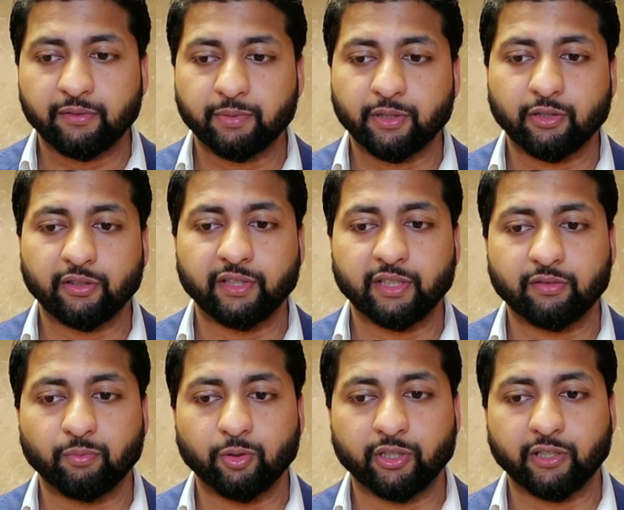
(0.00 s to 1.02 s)
because there's
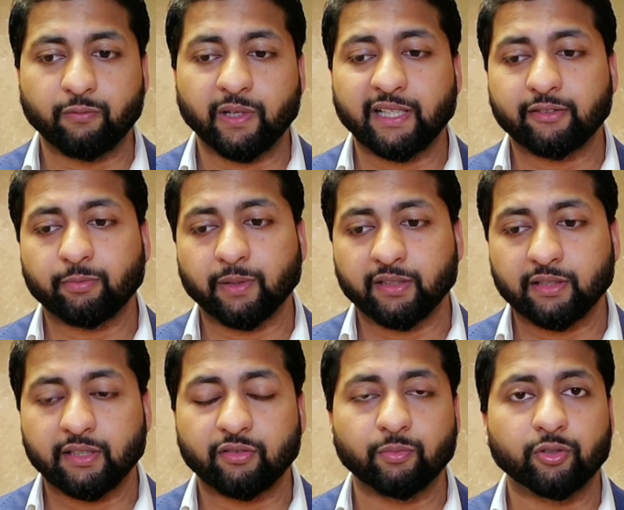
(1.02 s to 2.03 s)
more advancement,
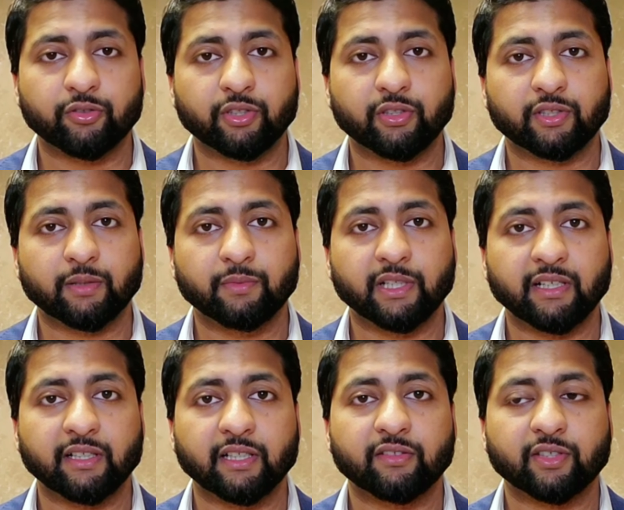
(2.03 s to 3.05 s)
there's more system,
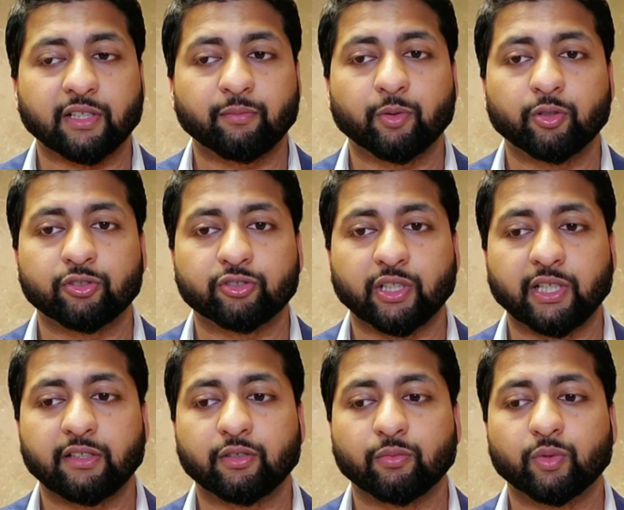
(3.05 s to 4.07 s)
dentists are more
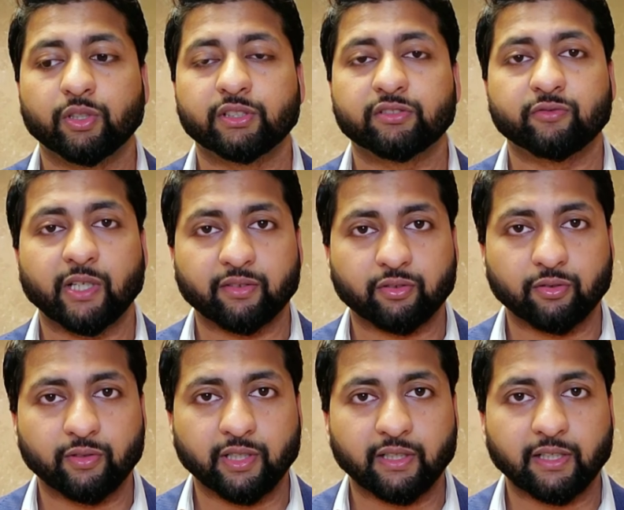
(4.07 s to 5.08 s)
trained towards
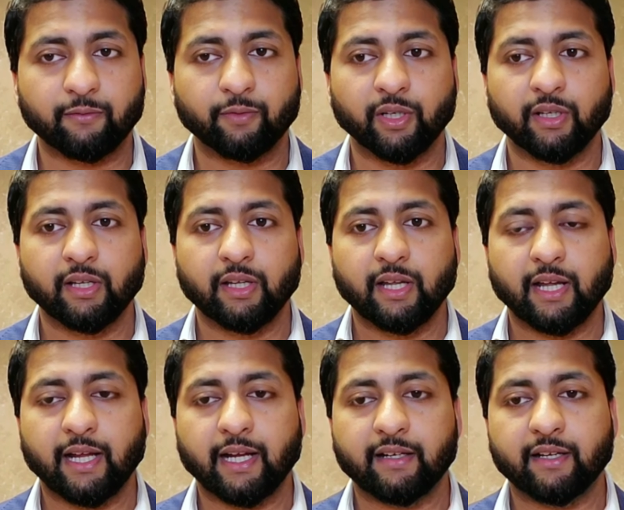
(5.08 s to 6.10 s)
restorative
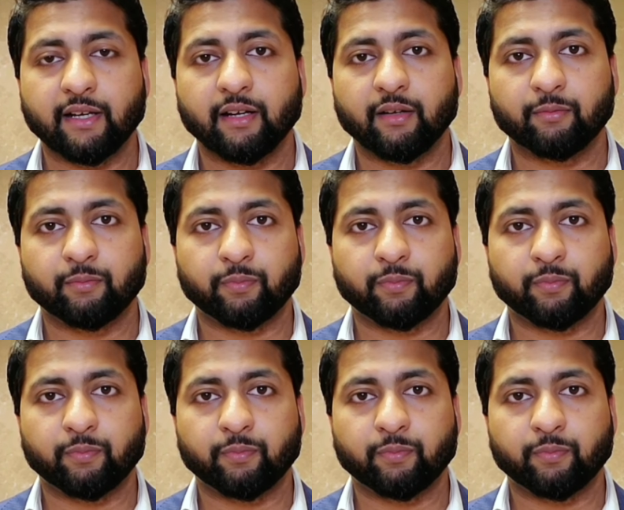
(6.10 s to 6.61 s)
and uh,